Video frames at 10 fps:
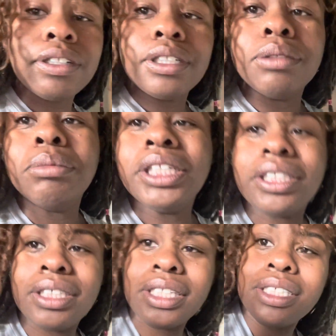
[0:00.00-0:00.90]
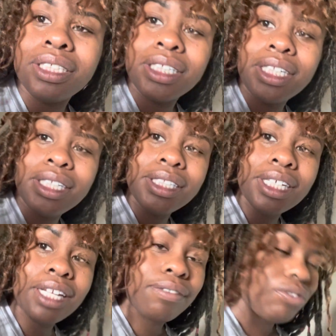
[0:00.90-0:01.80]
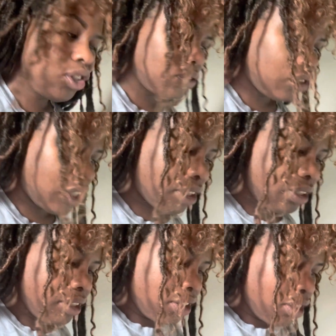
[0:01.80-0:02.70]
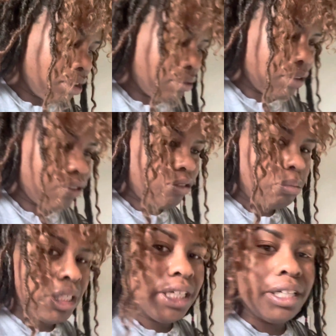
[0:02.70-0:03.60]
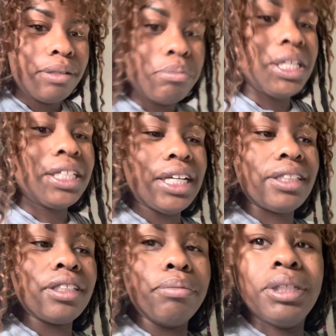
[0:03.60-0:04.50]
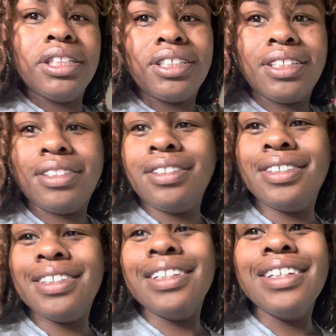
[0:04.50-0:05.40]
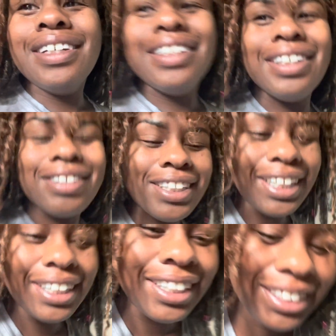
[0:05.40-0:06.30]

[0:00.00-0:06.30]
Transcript: a little bit because the kids had a field day with me being out of commission. Okay.